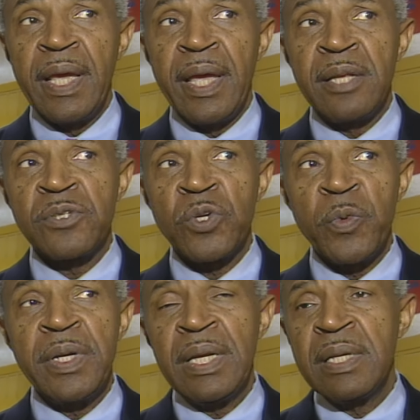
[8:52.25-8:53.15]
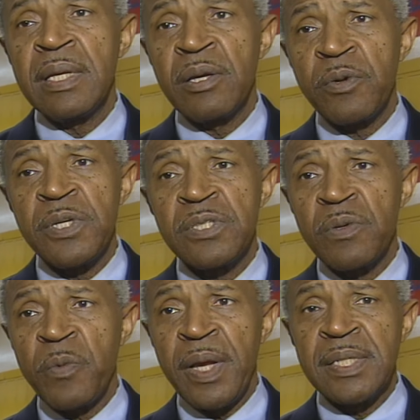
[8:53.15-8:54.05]
and so we need to increase
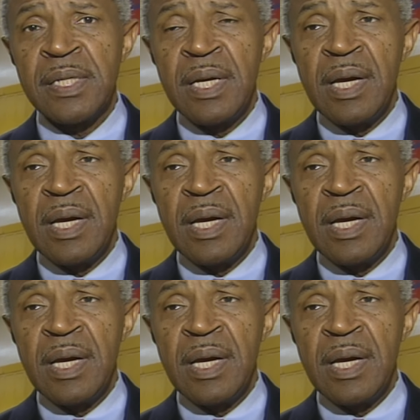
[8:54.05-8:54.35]
the rate